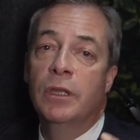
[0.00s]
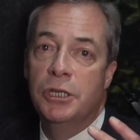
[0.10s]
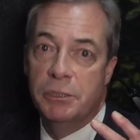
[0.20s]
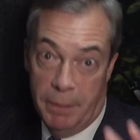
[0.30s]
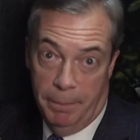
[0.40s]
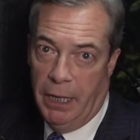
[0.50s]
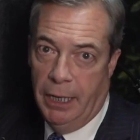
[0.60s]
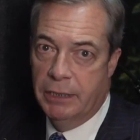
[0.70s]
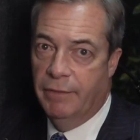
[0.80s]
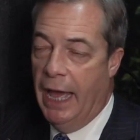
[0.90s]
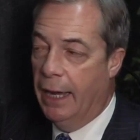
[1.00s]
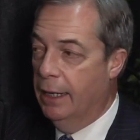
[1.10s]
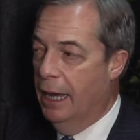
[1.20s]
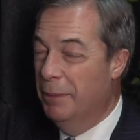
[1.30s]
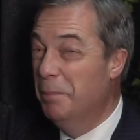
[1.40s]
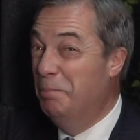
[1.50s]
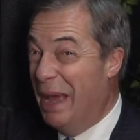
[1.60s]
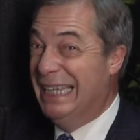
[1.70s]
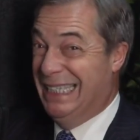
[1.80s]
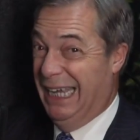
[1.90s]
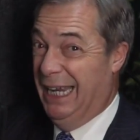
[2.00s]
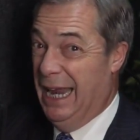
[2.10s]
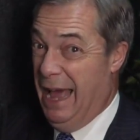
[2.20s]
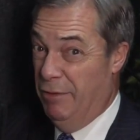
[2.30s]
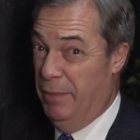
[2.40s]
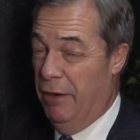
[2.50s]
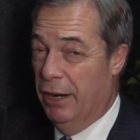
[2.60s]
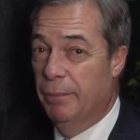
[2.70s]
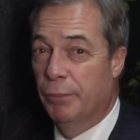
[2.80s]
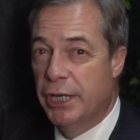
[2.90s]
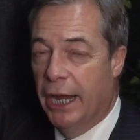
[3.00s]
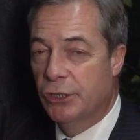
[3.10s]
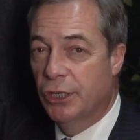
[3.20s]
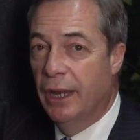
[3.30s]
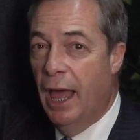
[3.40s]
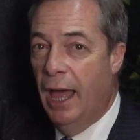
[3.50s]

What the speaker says: to be part of that club and basically to have American protection.